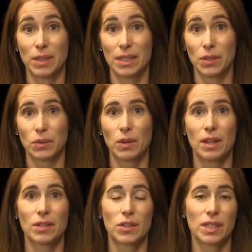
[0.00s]
He's a
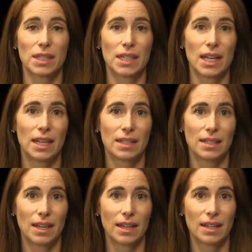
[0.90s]
neurologist and
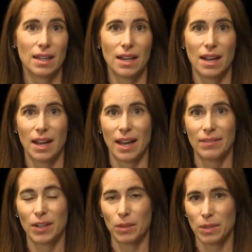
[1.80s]
uh, I
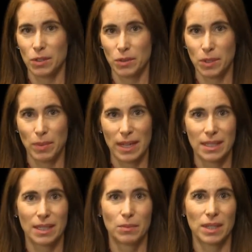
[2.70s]
very much respect him.